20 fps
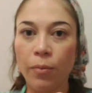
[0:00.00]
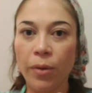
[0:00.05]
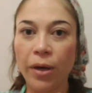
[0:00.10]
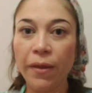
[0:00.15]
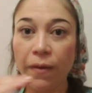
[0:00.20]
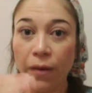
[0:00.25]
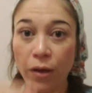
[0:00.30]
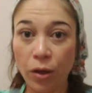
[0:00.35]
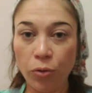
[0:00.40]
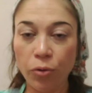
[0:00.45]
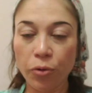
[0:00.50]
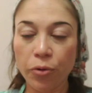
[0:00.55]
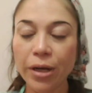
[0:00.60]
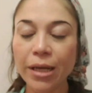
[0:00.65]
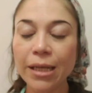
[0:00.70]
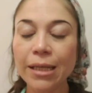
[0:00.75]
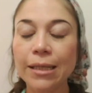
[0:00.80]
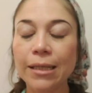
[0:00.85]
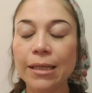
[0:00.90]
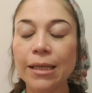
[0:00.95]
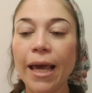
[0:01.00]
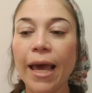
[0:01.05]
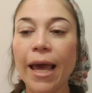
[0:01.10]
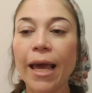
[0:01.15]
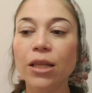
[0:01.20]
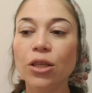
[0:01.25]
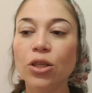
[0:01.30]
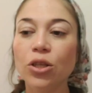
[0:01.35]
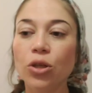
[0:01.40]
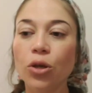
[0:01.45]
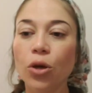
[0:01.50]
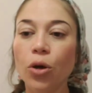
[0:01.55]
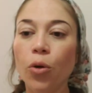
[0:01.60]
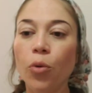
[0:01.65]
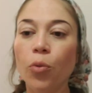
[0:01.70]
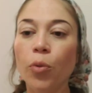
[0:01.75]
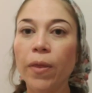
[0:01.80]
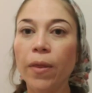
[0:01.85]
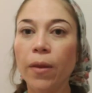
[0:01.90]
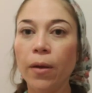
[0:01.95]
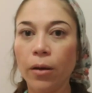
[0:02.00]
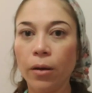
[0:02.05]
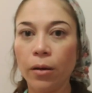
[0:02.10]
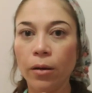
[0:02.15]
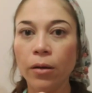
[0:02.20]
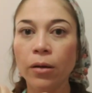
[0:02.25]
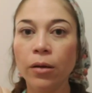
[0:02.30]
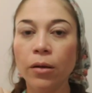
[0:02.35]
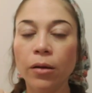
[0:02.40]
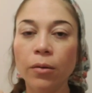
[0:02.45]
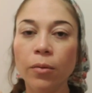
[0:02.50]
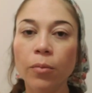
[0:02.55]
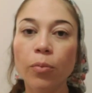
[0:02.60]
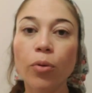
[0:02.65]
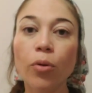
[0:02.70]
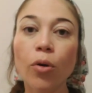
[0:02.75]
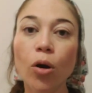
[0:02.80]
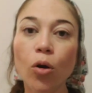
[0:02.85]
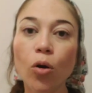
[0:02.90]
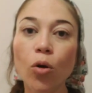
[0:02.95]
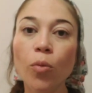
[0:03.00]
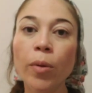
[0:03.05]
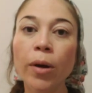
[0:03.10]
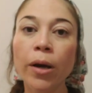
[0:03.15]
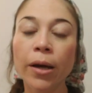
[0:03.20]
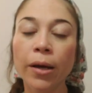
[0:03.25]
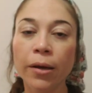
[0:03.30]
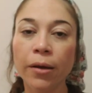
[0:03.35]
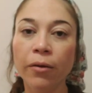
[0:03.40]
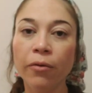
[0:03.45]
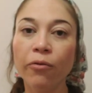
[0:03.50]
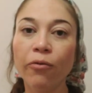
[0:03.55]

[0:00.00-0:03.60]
in the uterus. And so when the probe